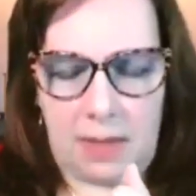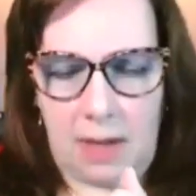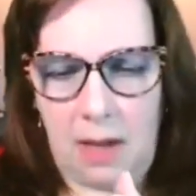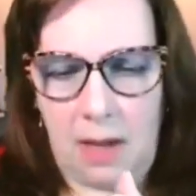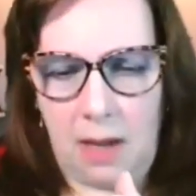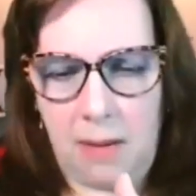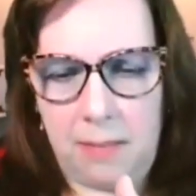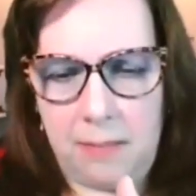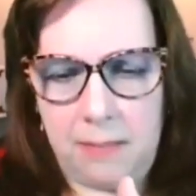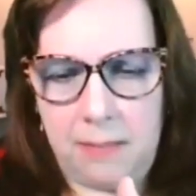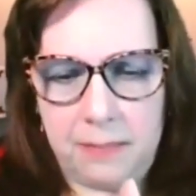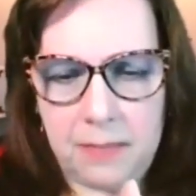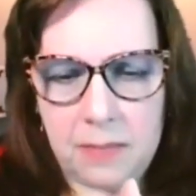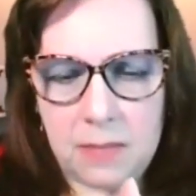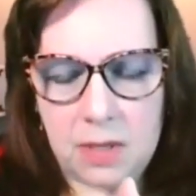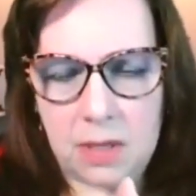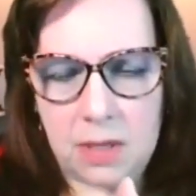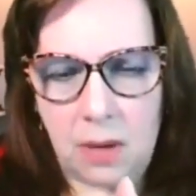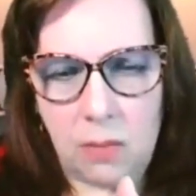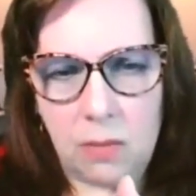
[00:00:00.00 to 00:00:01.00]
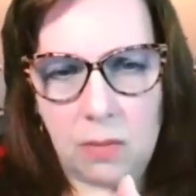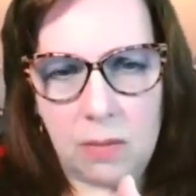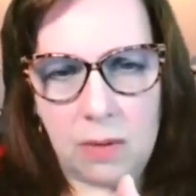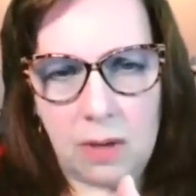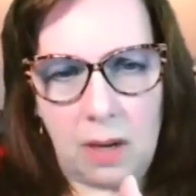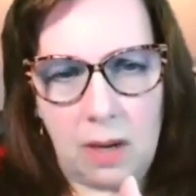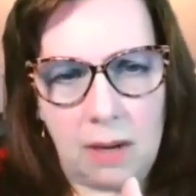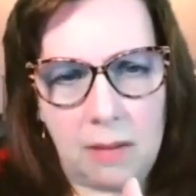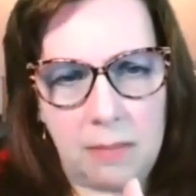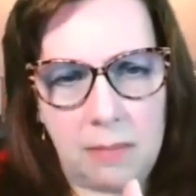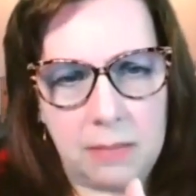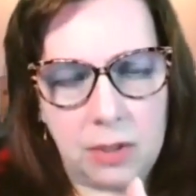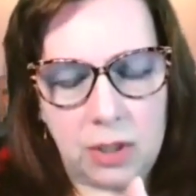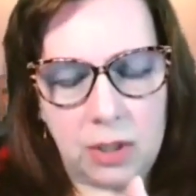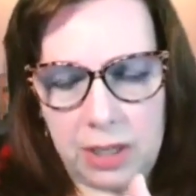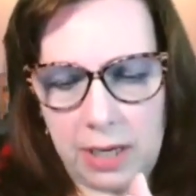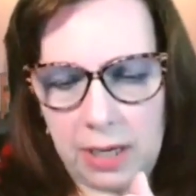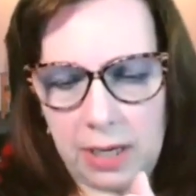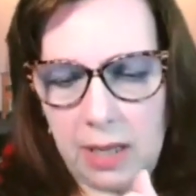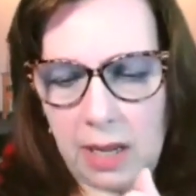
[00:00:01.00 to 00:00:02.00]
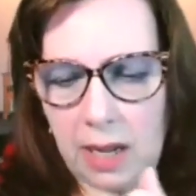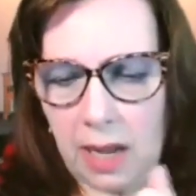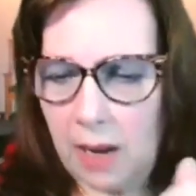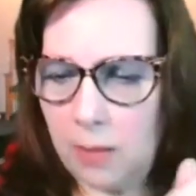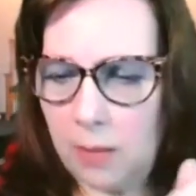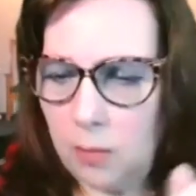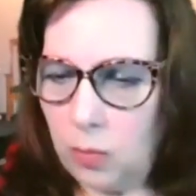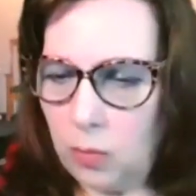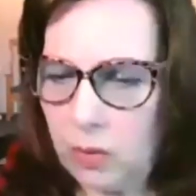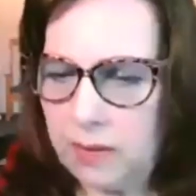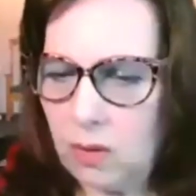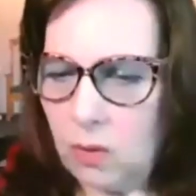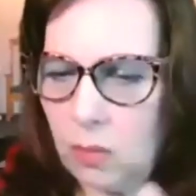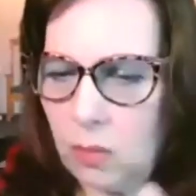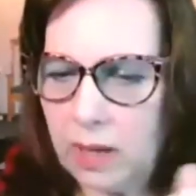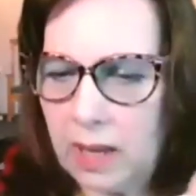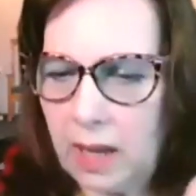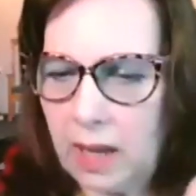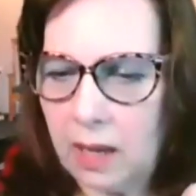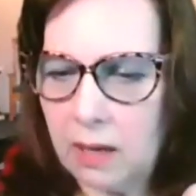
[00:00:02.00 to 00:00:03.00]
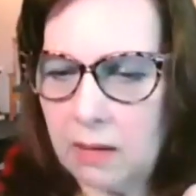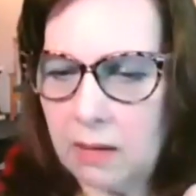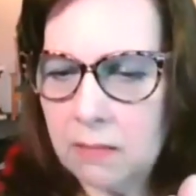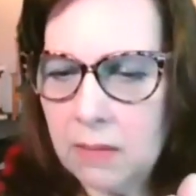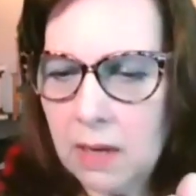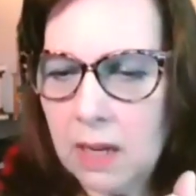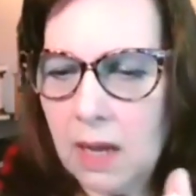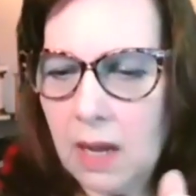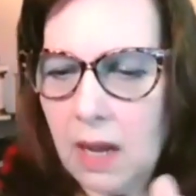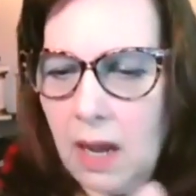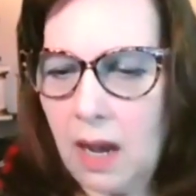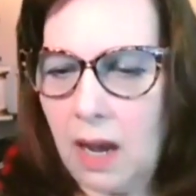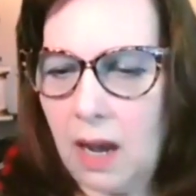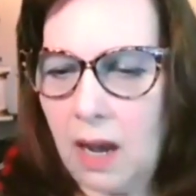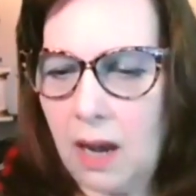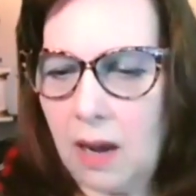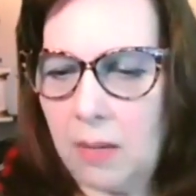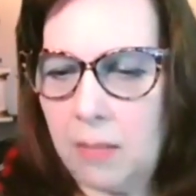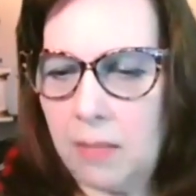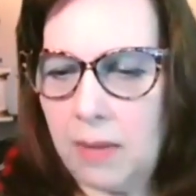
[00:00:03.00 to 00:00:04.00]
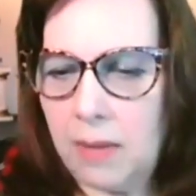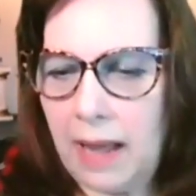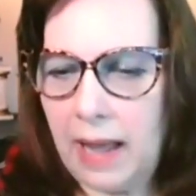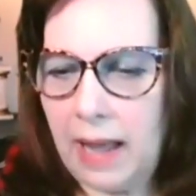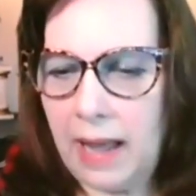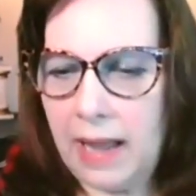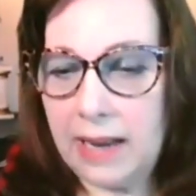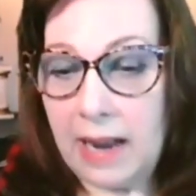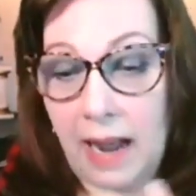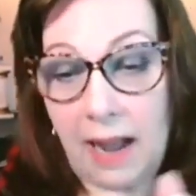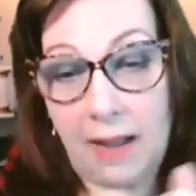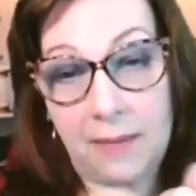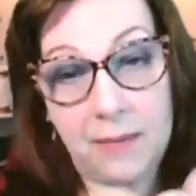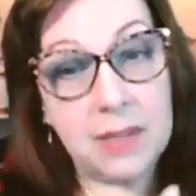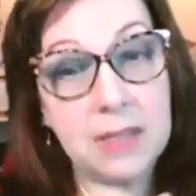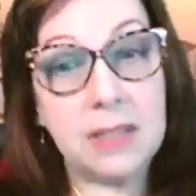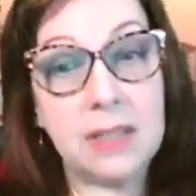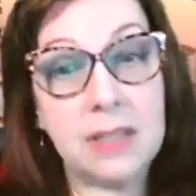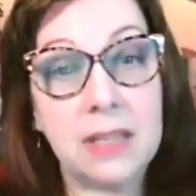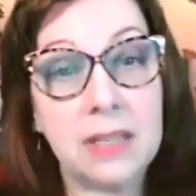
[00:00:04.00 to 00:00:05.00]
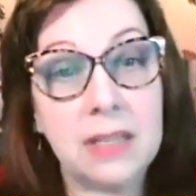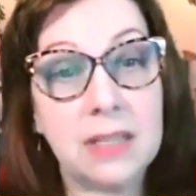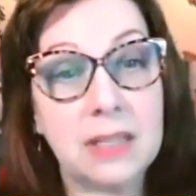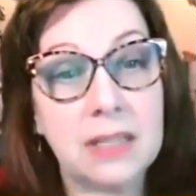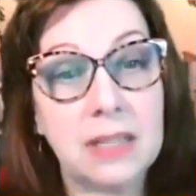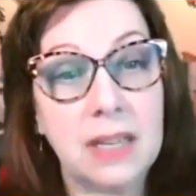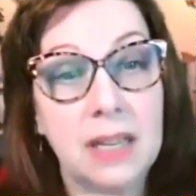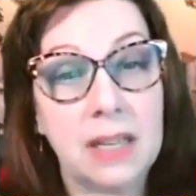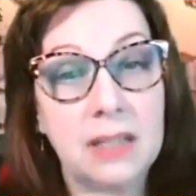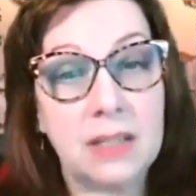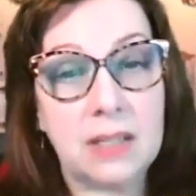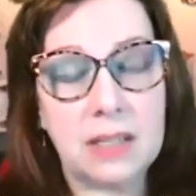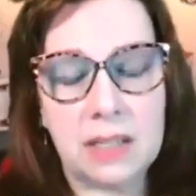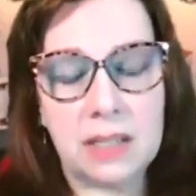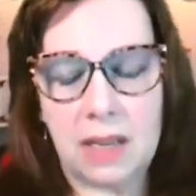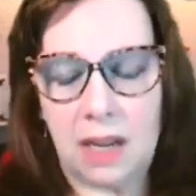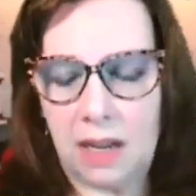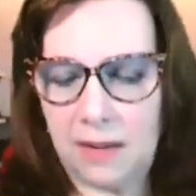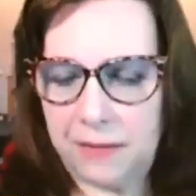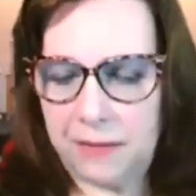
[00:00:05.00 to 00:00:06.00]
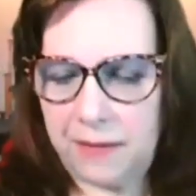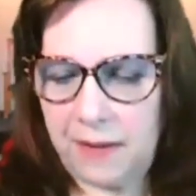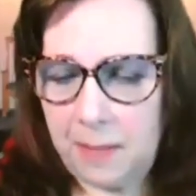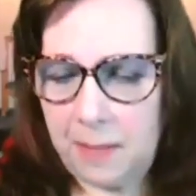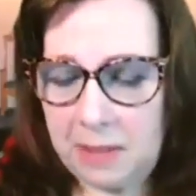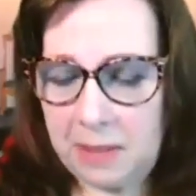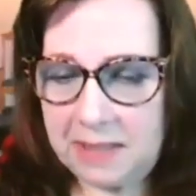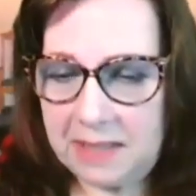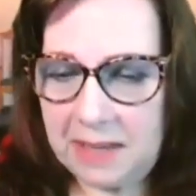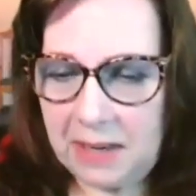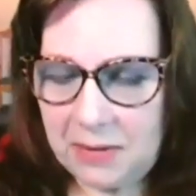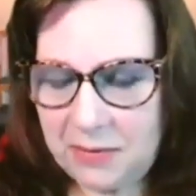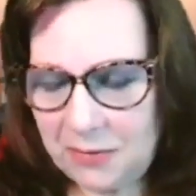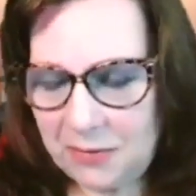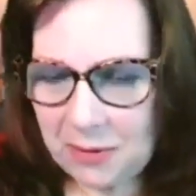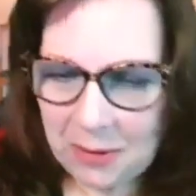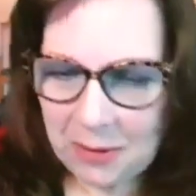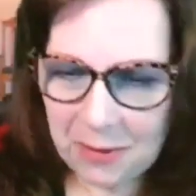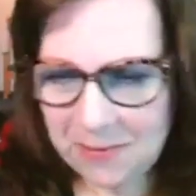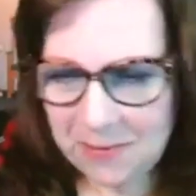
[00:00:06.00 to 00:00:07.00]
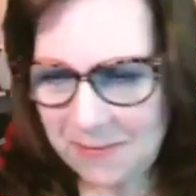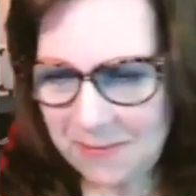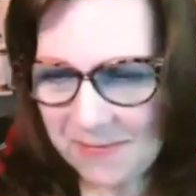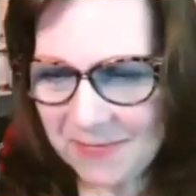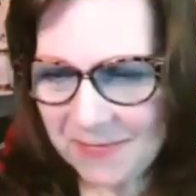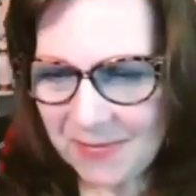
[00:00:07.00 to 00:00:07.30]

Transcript: Sheila, I'm with you again. And obviously it's a family day for you.